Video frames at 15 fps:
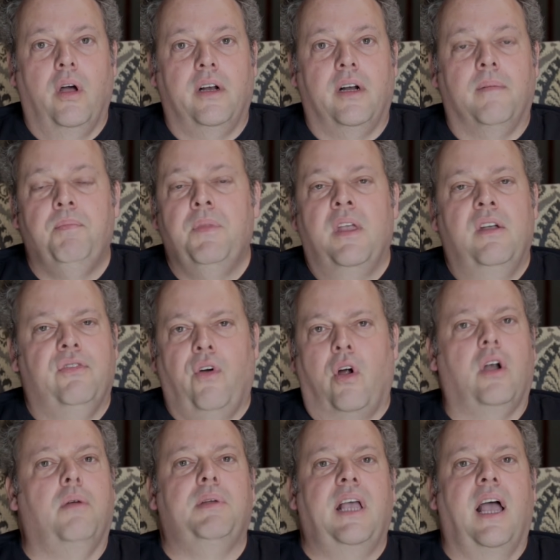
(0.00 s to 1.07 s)
hunter,
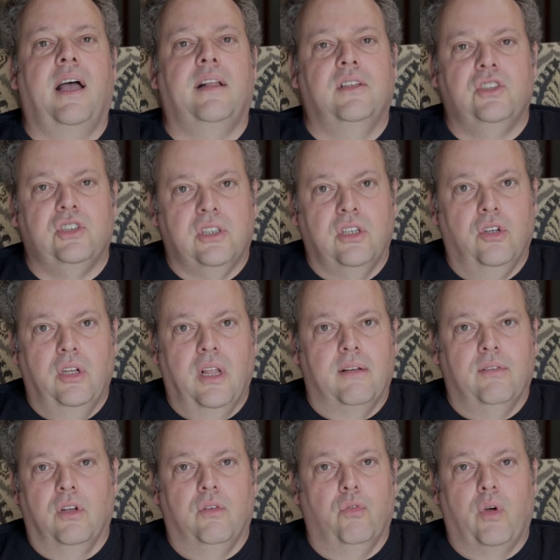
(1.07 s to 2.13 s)
far beyond the skill
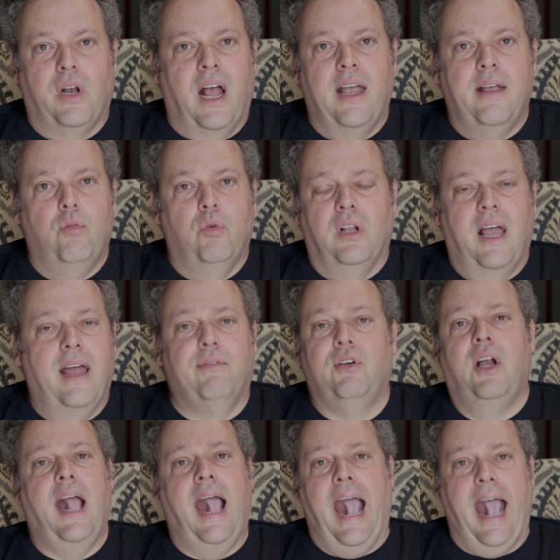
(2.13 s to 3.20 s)
level of what I will
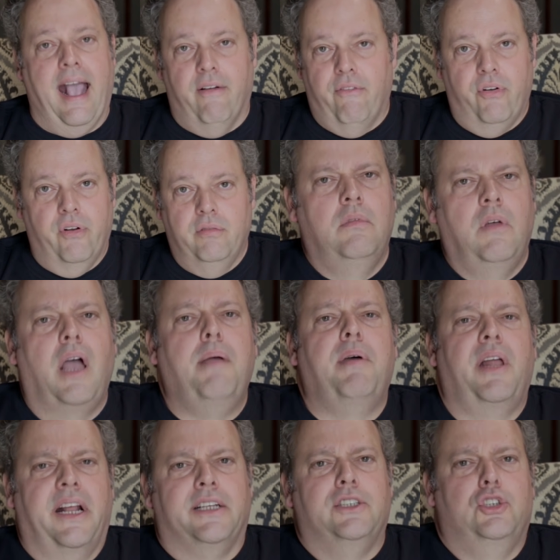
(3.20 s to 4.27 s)
ever have. I
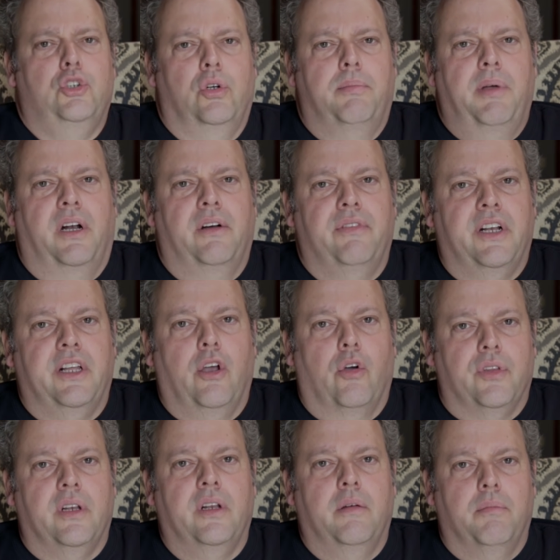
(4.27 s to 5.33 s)
bet I can shoot a better video
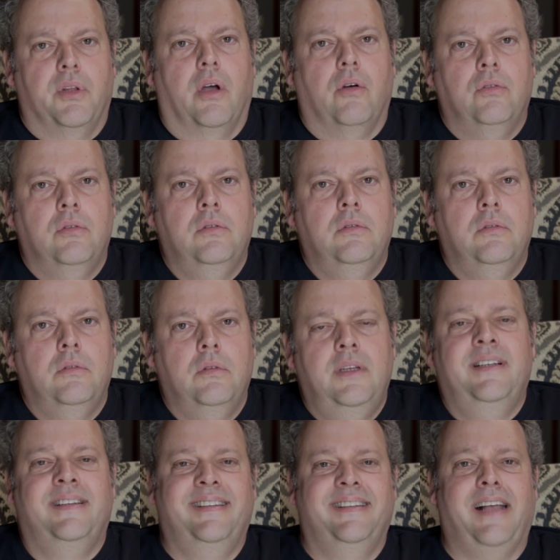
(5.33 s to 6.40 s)
than him, though.
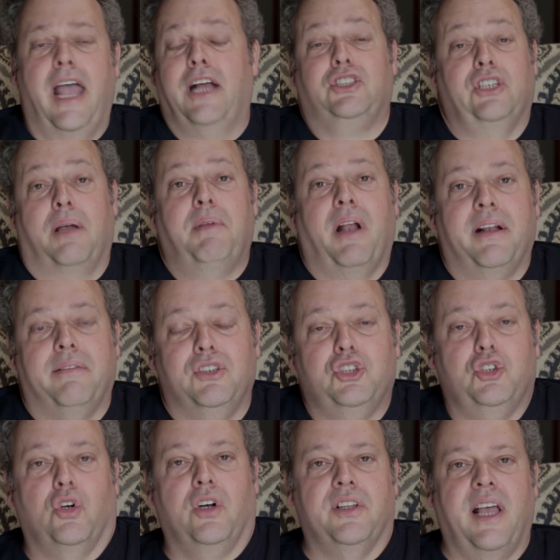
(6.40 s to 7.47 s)
Actually, I'm not even
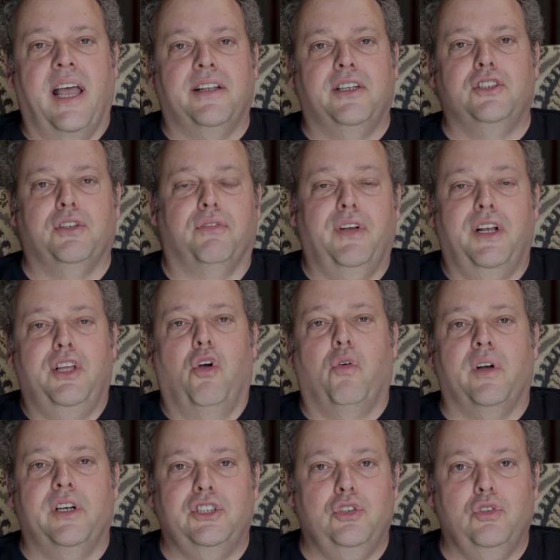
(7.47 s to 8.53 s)
sure of that. There's a video
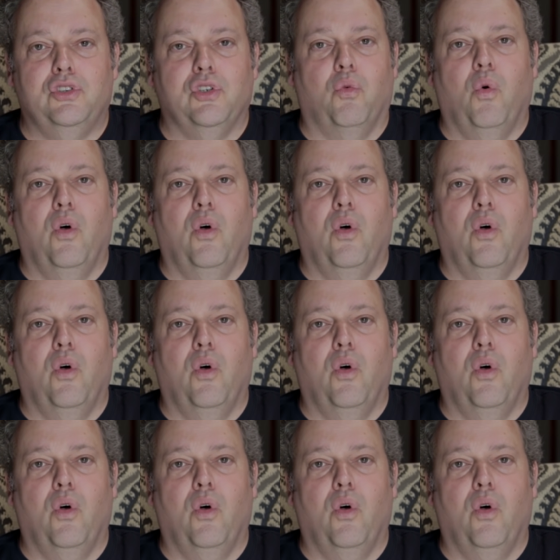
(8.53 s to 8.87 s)
where he shoots a